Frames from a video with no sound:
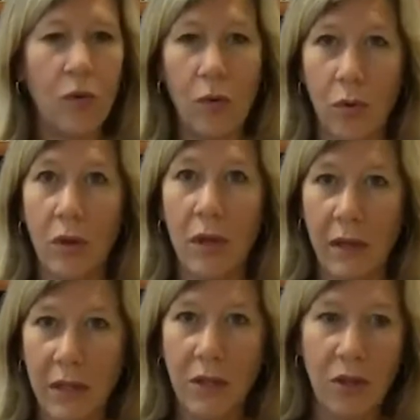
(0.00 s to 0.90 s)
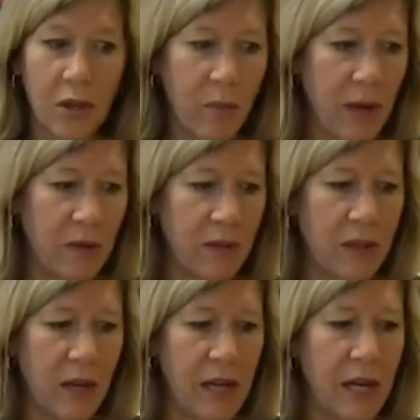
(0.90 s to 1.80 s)
Whew, that's a good amount of
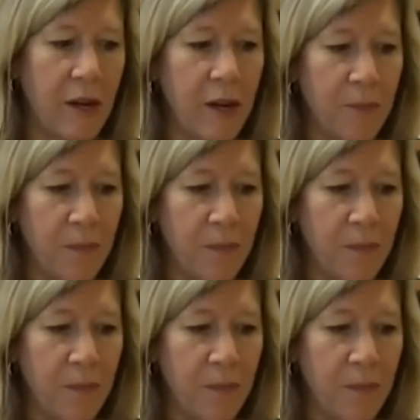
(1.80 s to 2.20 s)
study.